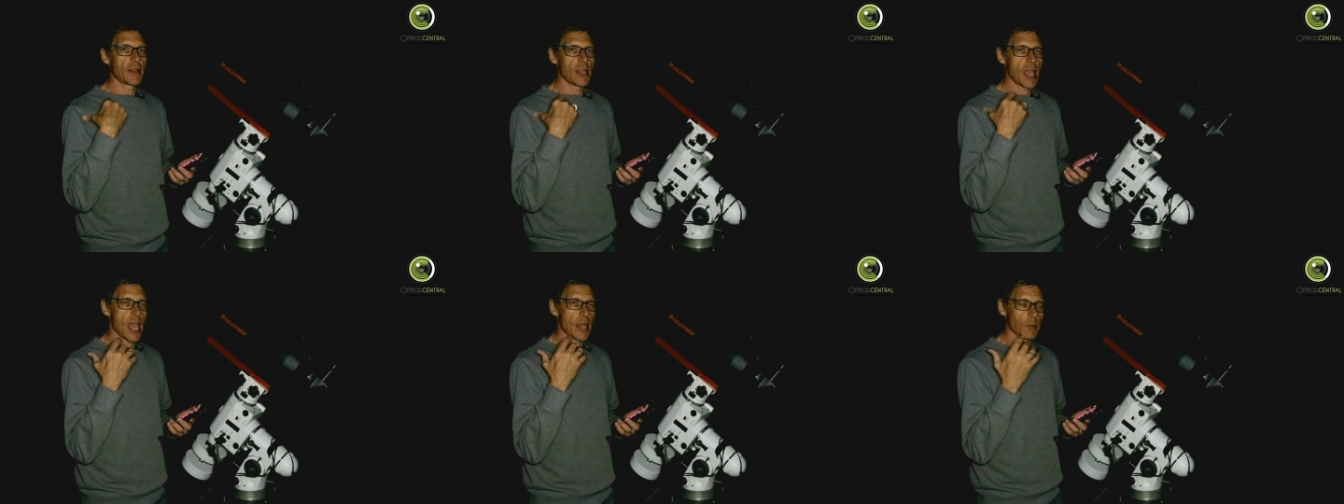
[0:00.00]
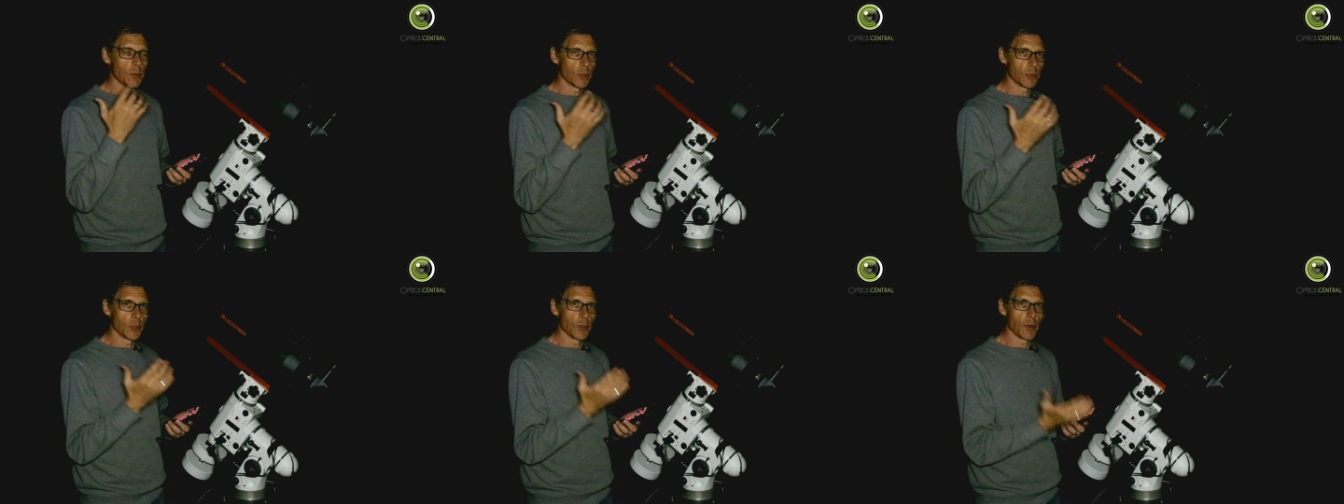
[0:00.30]

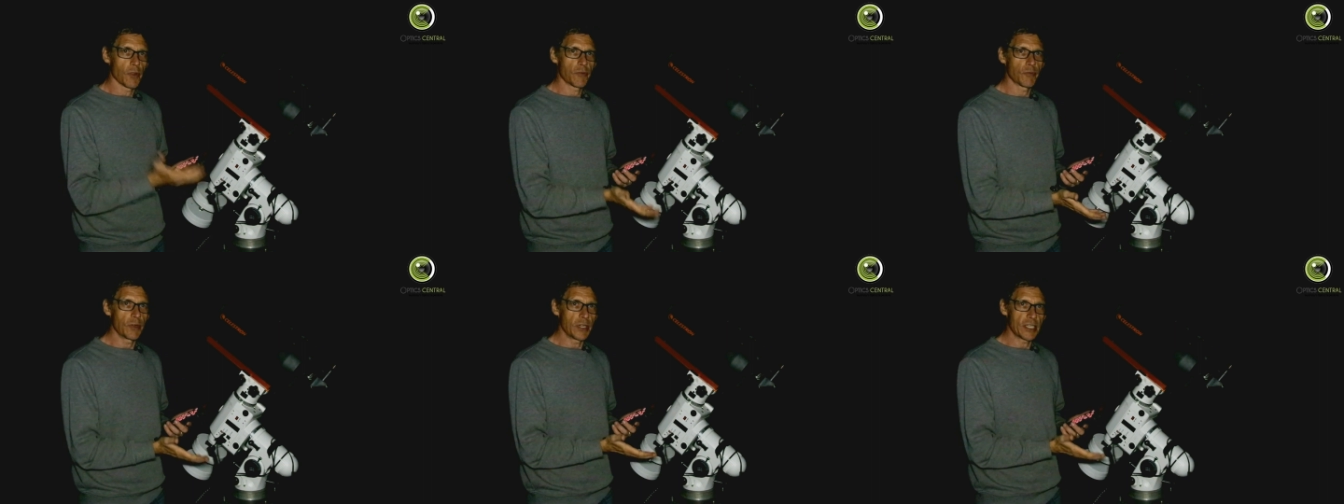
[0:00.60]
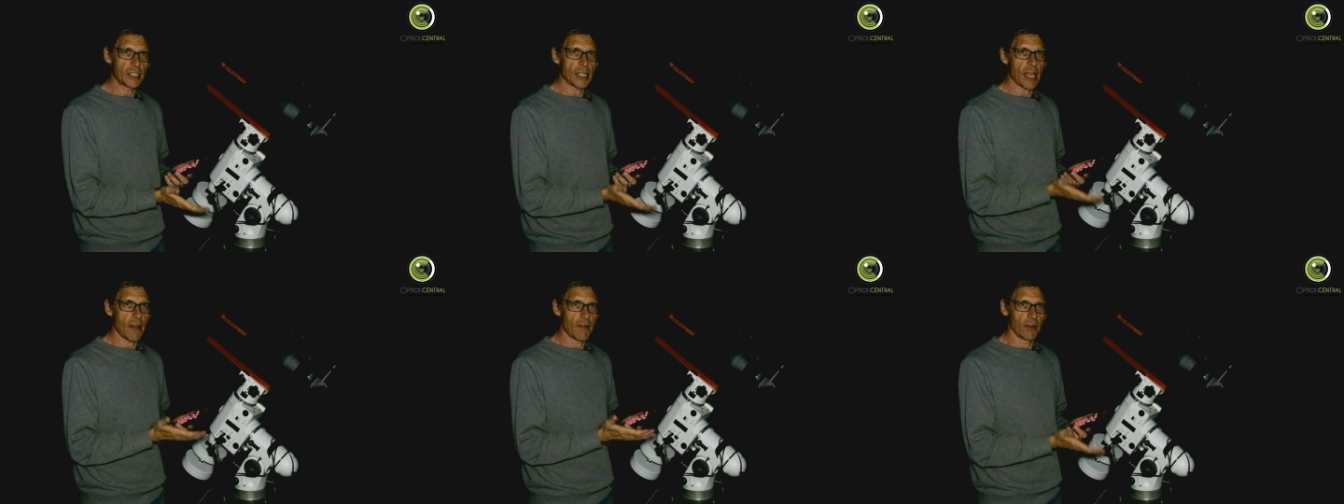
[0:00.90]
and we'll do a
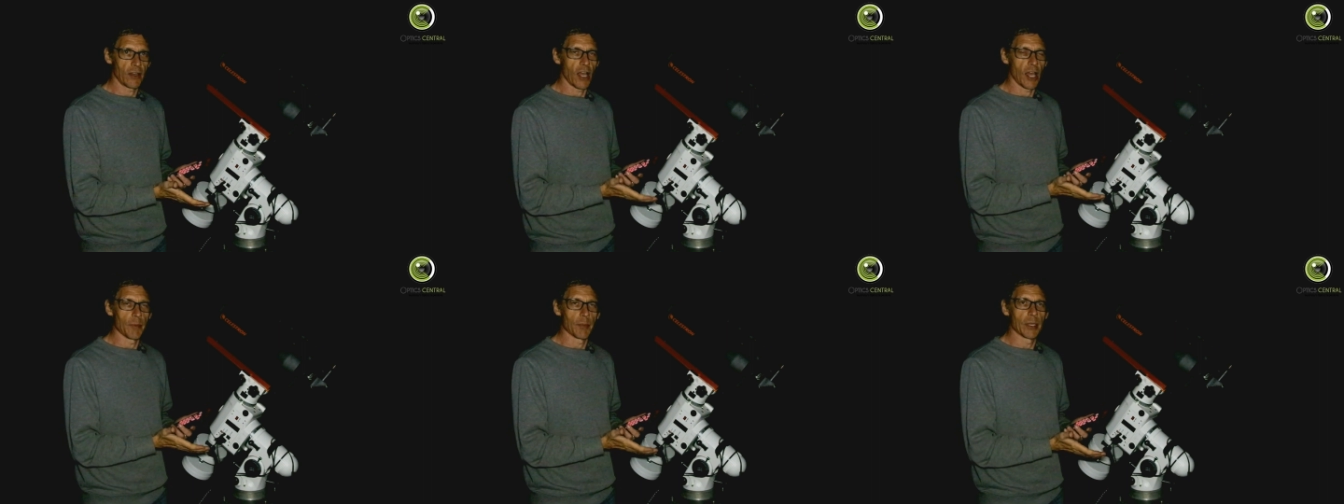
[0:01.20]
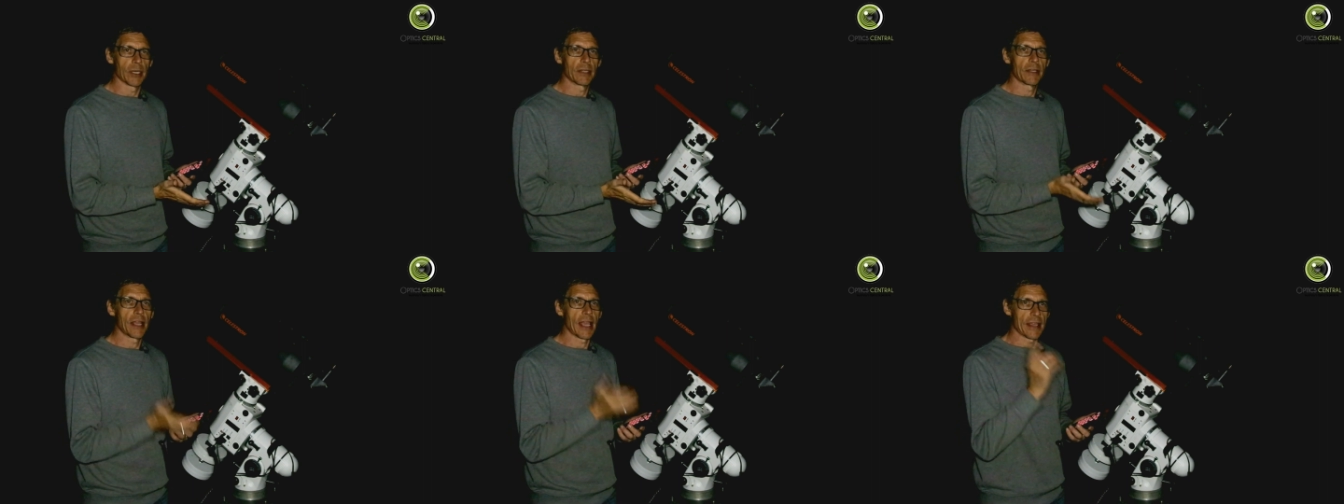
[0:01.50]
three-star
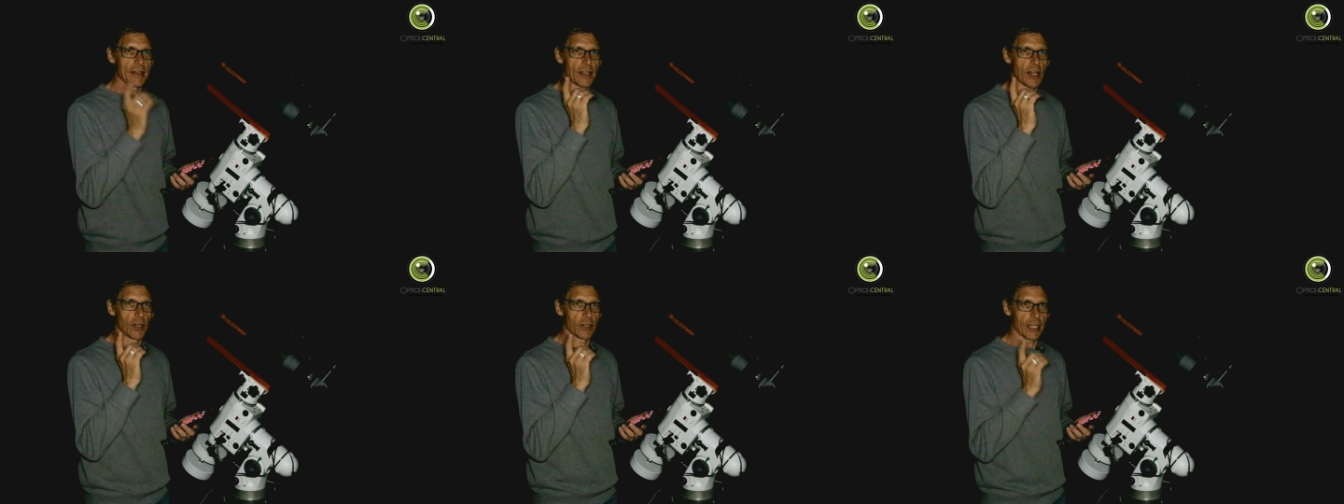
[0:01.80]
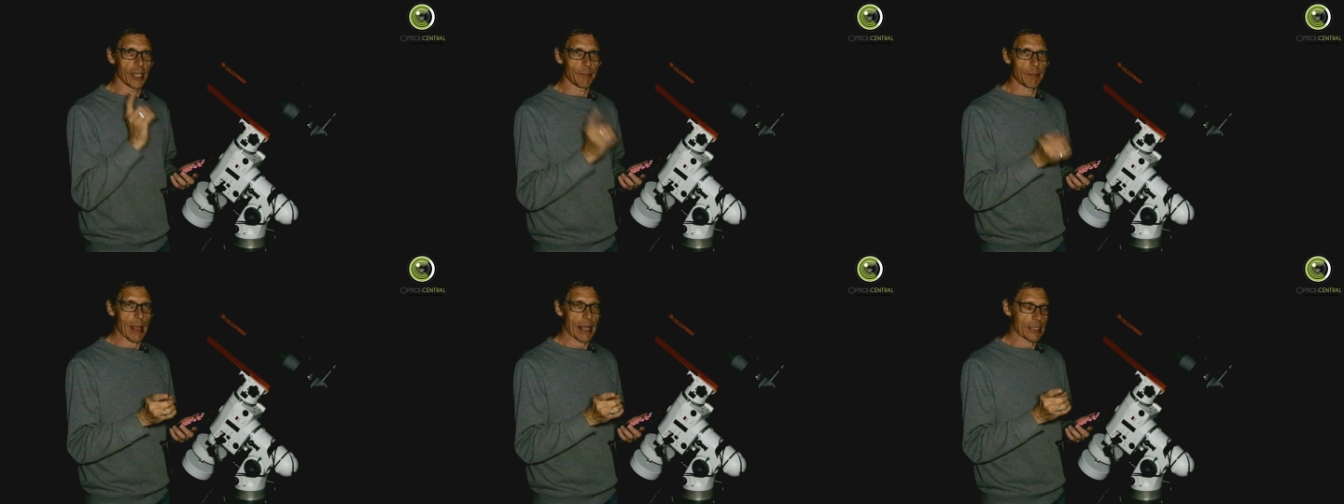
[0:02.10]
alignment, and then I'll
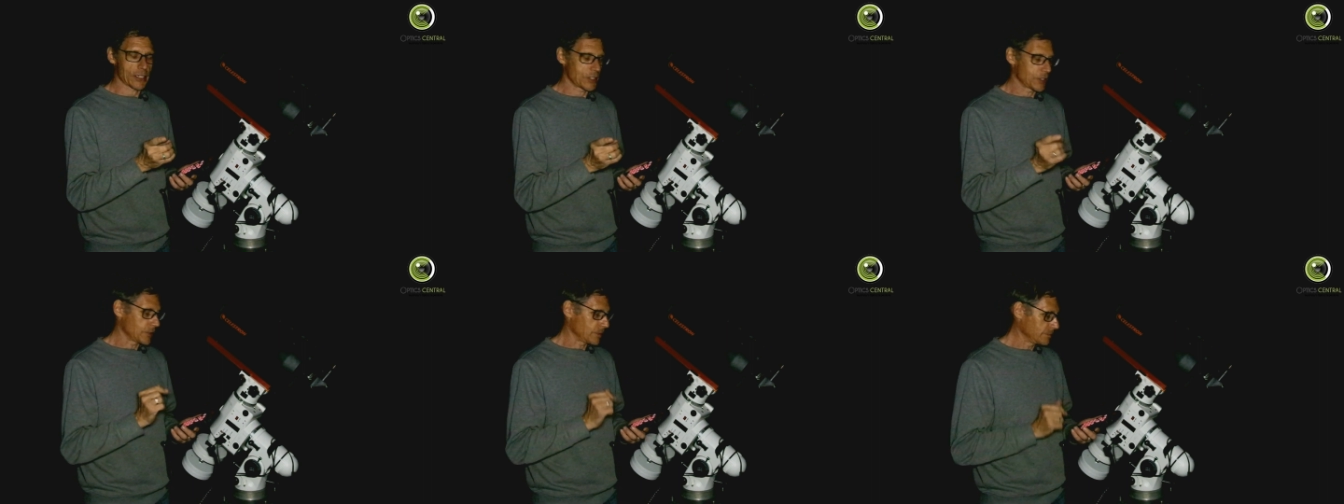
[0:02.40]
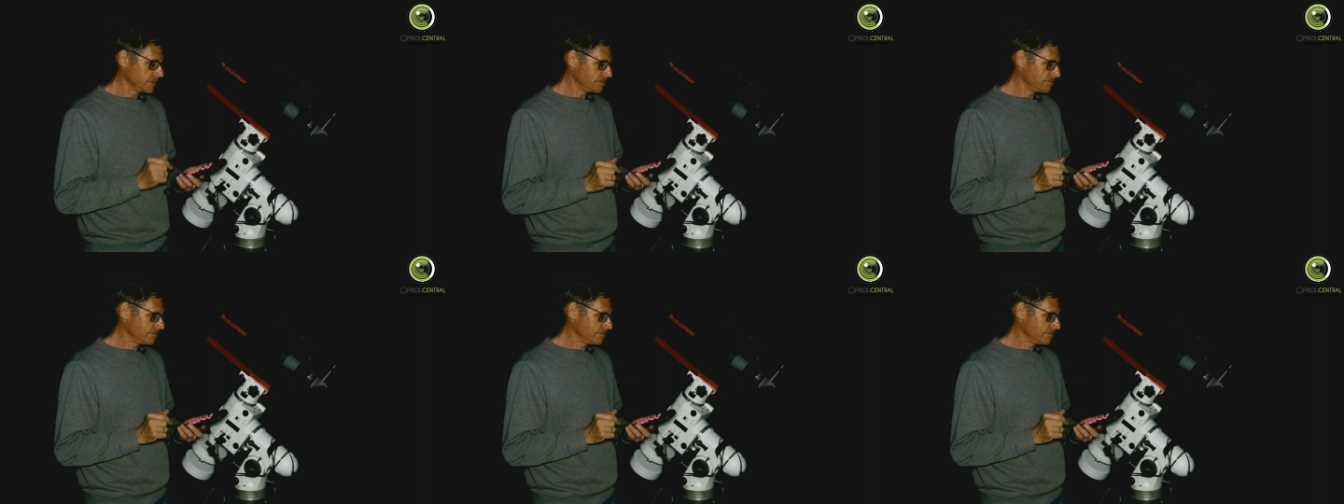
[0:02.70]
get back to you.